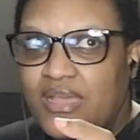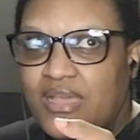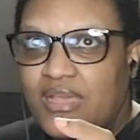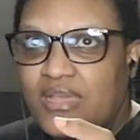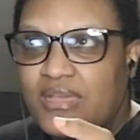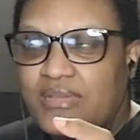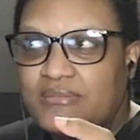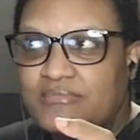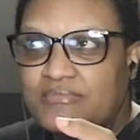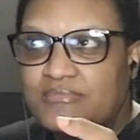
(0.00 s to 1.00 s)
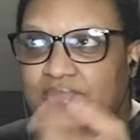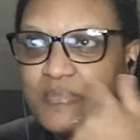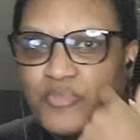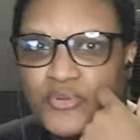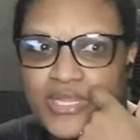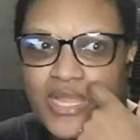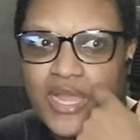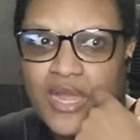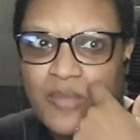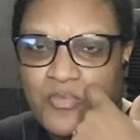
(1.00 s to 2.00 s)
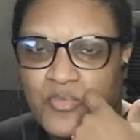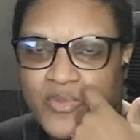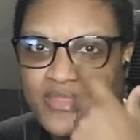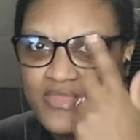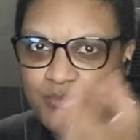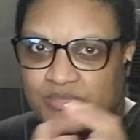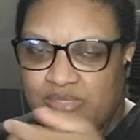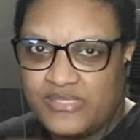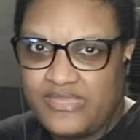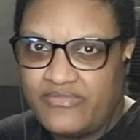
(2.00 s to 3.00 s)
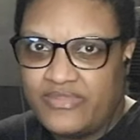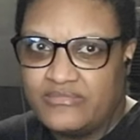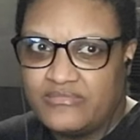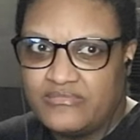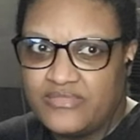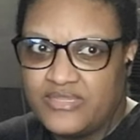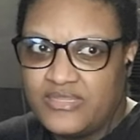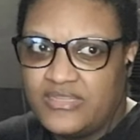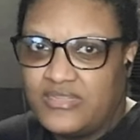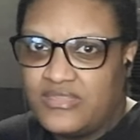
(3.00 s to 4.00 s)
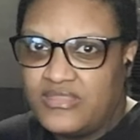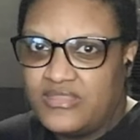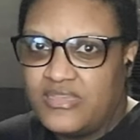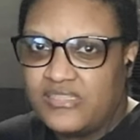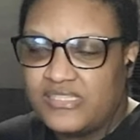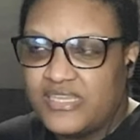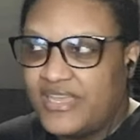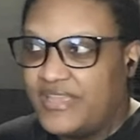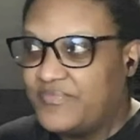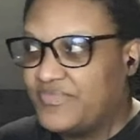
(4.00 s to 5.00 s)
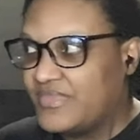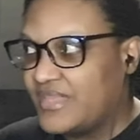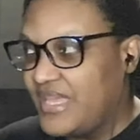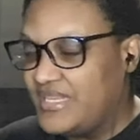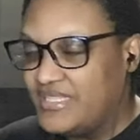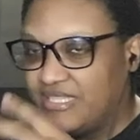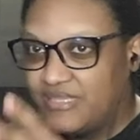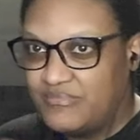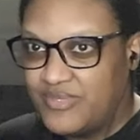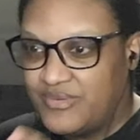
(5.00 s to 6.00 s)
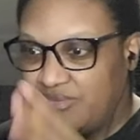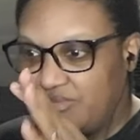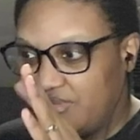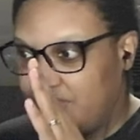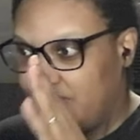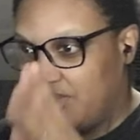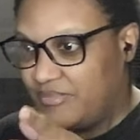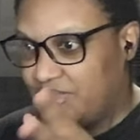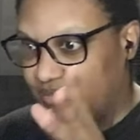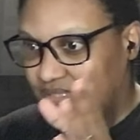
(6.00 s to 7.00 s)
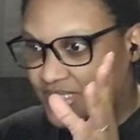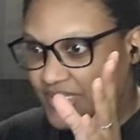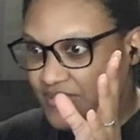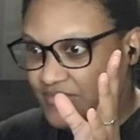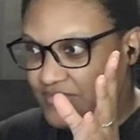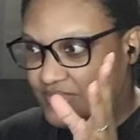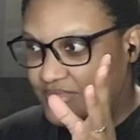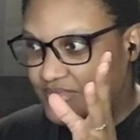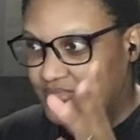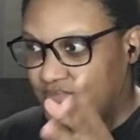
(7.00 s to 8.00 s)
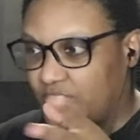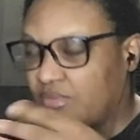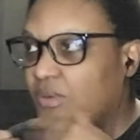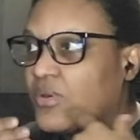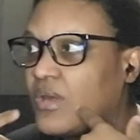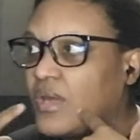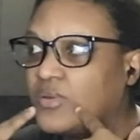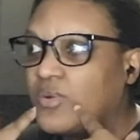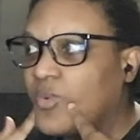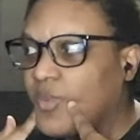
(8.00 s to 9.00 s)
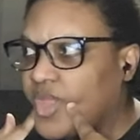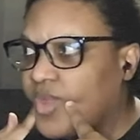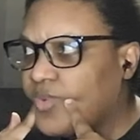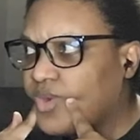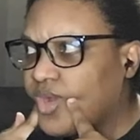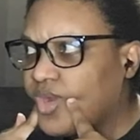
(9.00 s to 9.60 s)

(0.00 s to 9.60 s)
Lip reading: put it up with episode 7 last night, edited them both, uploaded them both. Oh god, no, wait, hold on.